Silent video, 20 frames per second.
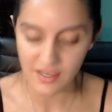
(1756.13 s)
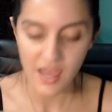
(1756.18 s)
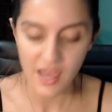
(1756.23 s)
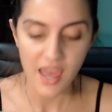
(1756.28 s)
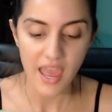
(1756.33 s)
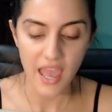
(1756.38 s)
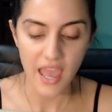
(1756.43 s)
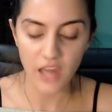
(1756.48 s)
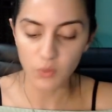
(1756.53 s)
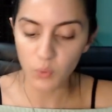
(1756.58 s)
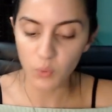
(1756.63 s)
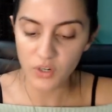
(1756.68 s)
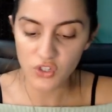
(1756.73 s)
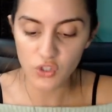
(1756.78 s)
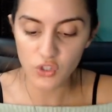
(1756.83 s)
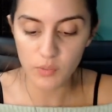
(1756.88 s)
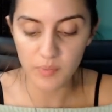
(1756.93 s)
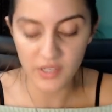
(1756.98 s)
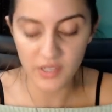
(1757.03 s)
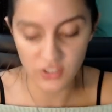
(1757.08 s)
And what is
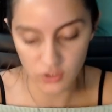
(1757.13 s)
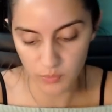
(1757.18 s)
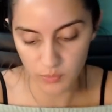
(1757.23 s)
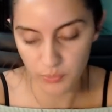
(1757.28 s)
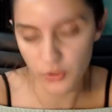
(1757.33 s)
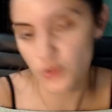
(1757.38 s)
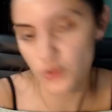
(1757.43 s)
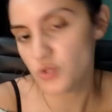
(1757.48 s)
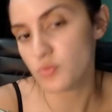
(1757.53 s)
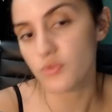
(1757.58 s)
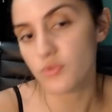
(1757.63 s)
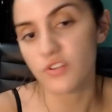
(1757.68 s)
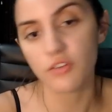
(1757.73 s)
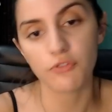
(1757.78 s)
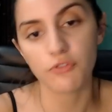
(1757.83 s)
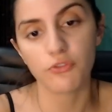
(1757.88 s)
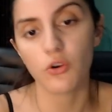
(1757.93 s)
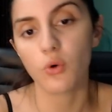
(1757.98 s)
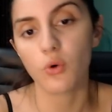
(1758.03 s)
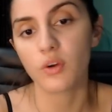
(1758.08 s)
your best approach moving
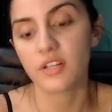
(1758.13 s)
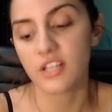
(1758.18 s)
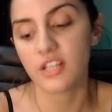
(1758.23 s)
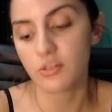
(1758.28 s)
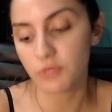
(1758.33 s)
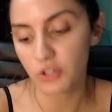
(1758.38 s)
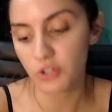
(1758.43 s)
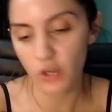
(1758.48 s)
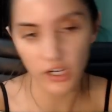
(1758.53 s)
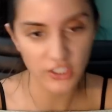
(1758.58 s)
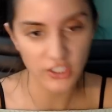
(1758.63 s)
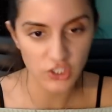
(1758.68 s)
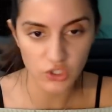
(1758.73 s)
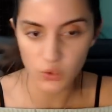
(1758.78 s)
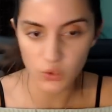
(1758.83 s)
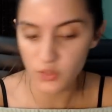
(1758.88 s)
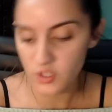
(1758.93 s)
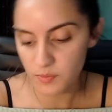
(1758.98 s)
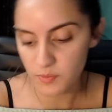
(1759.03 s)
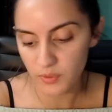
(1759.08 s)
forward in regards to
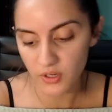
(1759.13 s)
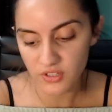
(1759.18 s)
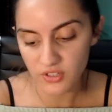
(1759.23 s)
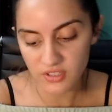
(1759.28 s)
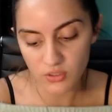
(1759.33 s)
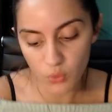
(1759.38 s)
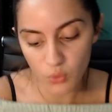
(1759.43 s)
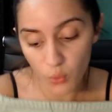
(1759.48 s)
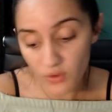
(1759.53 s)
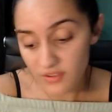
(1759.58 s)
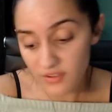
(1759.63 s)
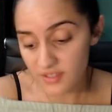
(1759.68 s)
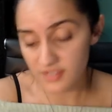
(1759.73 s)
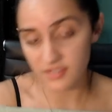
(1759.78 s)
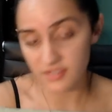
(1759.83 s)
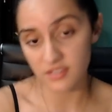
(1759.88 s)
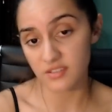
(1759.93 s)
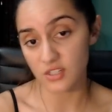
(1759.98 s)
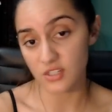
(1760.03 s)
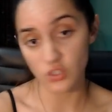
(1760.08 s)
this person or this
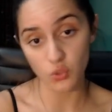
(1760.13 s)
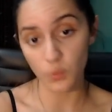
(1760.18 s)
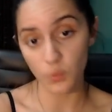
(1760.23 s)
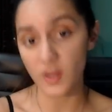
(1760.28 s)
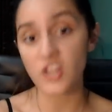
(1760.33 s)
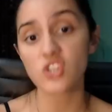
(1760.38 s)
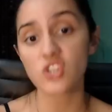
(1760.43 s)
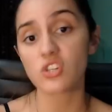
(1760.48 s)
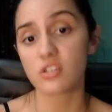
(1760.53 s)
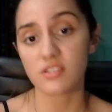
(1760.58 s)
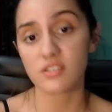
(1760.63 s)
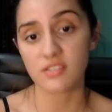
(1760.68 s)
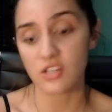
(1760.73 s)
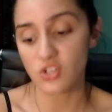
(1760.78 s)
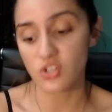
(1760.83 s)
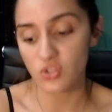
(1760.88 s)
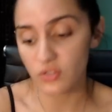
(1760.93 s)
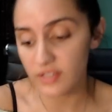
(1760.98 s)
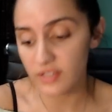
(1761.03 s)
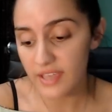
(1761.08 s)
situation,
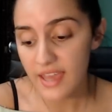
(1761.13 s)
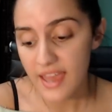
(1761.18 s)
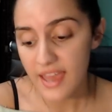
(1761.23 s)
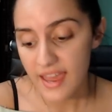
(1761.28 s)
essentially,